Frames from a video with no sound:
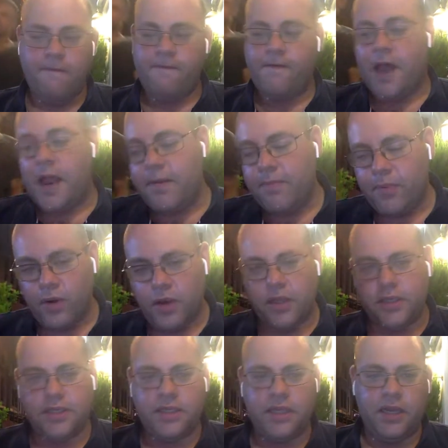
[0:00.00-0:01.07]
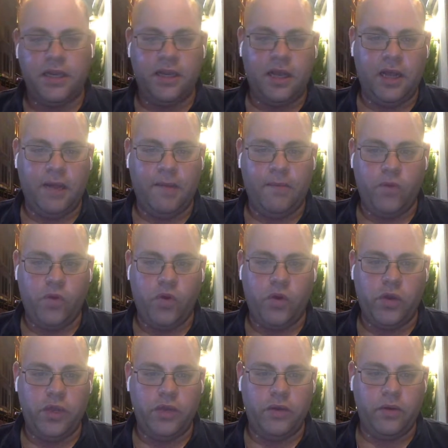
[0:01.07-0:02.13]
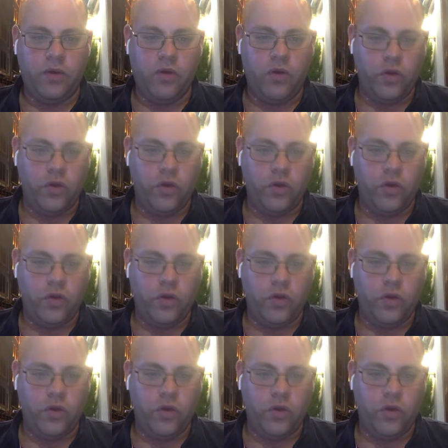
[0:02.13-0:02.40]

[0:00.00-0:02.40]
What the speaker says: Find books that you can